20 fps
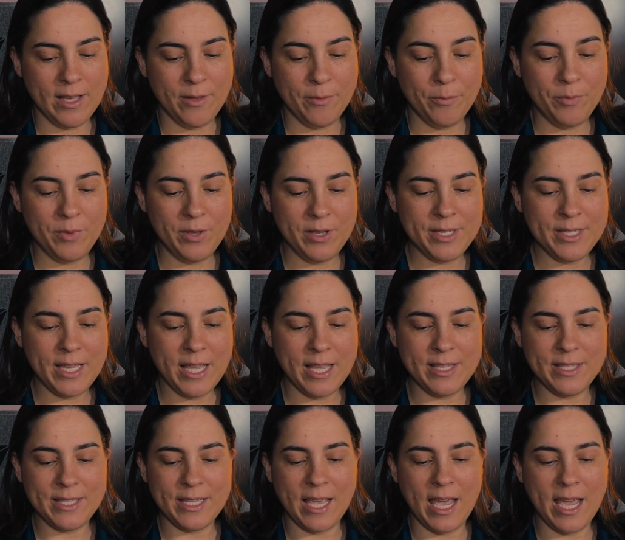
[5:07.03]
This
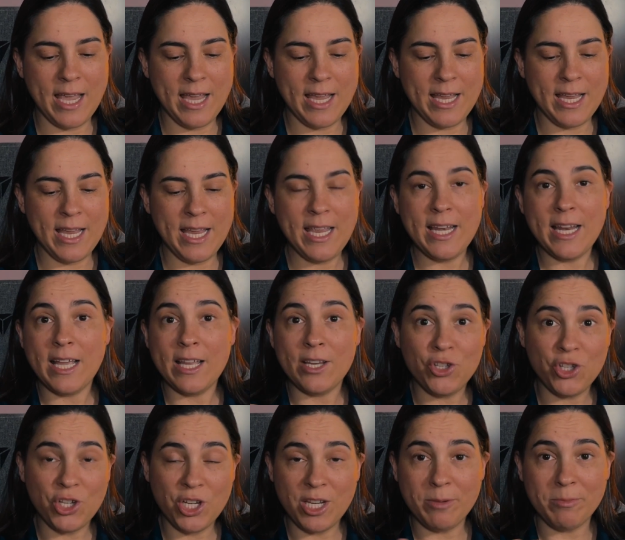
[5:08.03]
has a inner
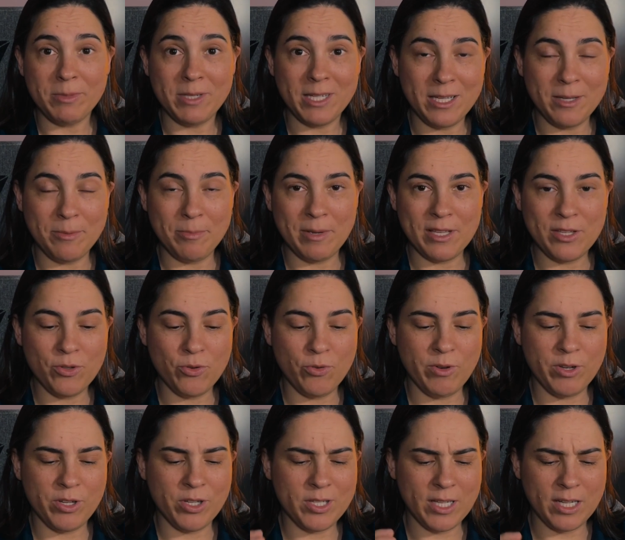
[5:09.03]
GMT bezel,
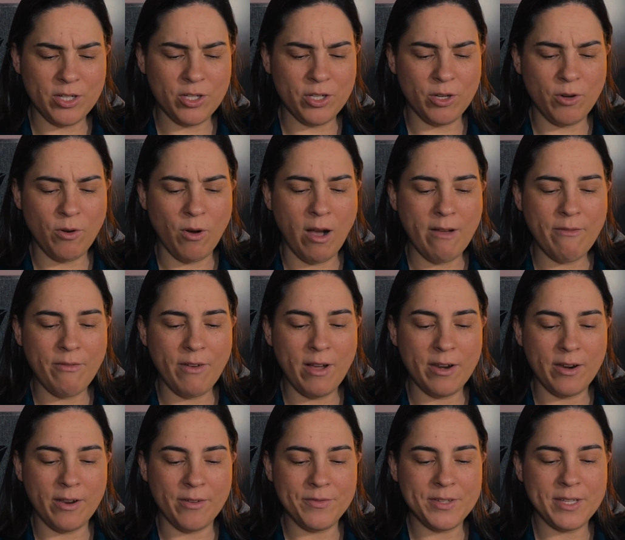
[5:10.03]
which is actually quite
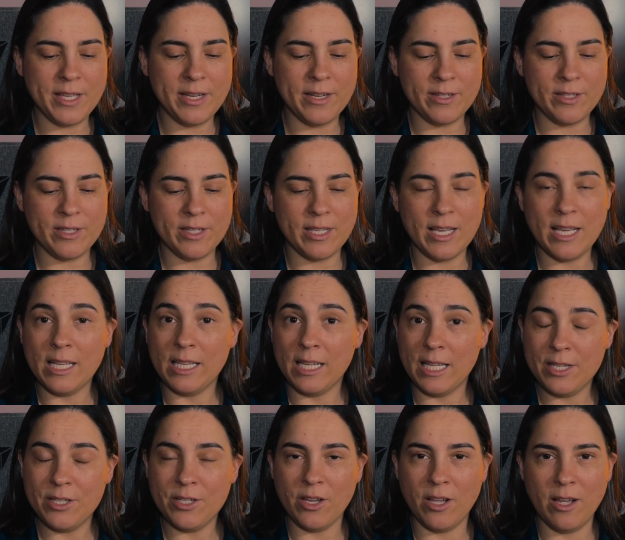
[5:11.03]
fun. I've set it to
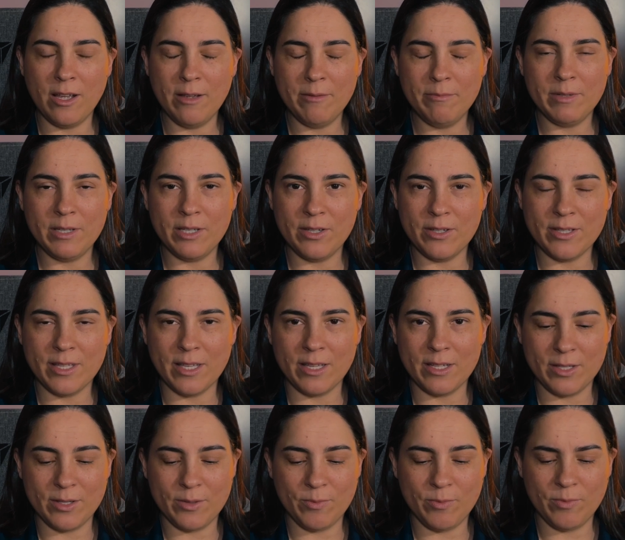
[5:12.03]
LA time because
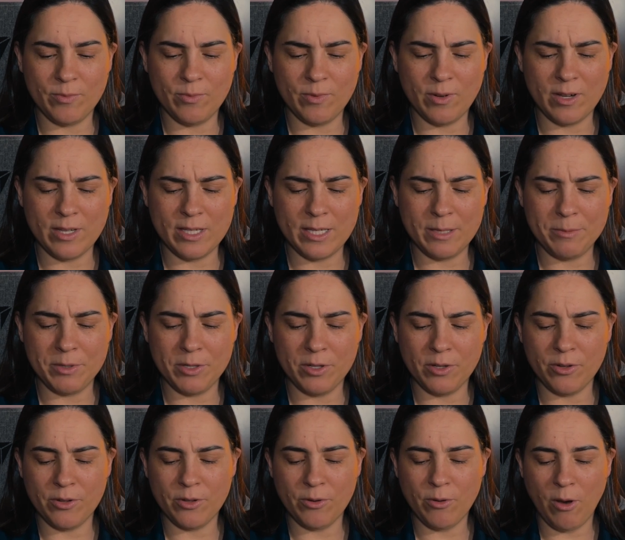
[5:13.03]
that's where I seem to
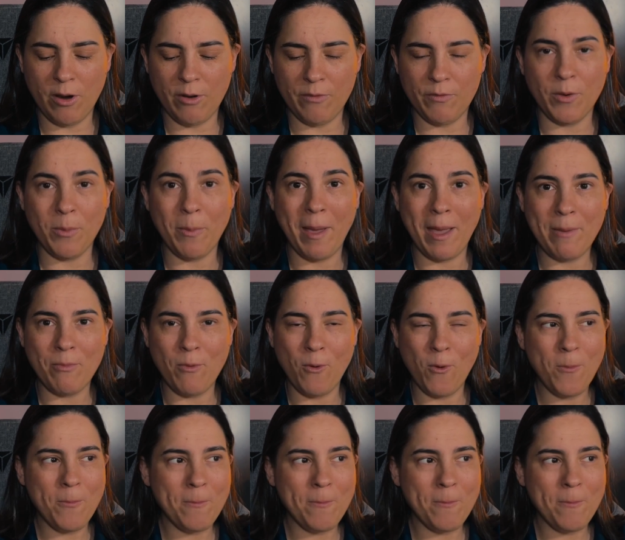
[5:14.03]
know quite a few people.